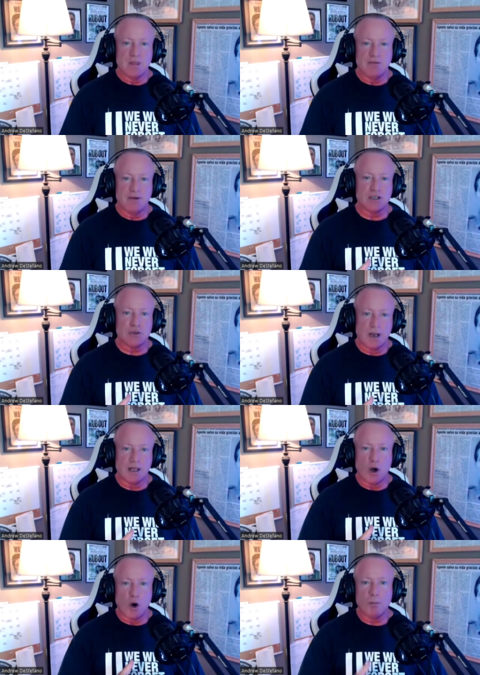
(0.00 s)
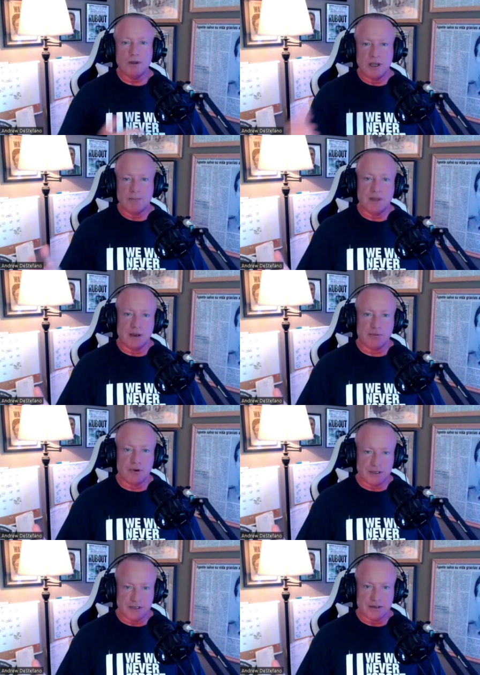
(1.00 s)
Venezuela opened up their
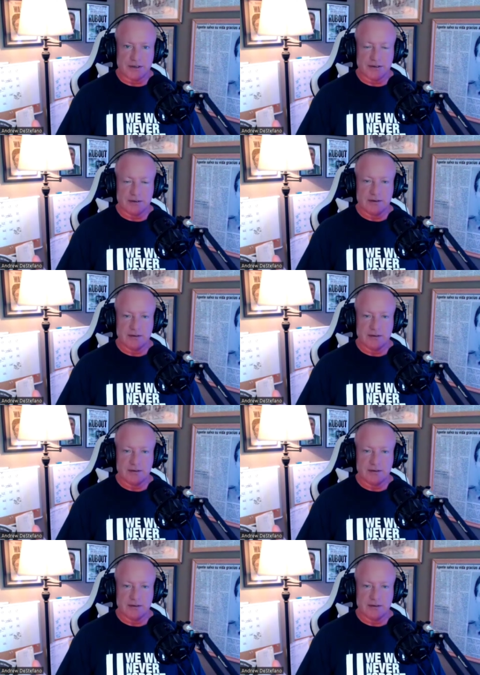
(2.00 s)
prisons